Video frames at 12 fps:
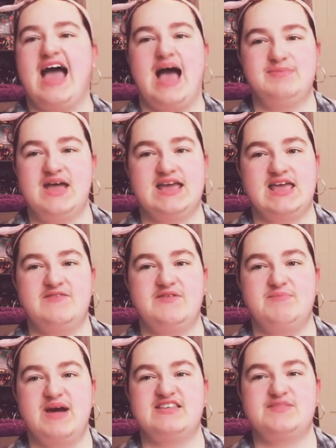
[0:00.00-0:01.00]
I'm not
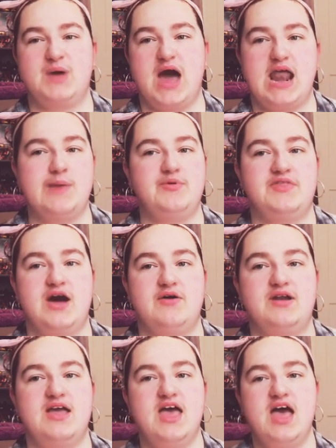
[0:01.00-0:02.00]
giving my spot up
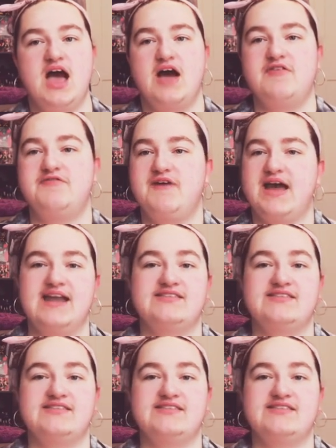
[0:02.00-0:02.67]
without a fight.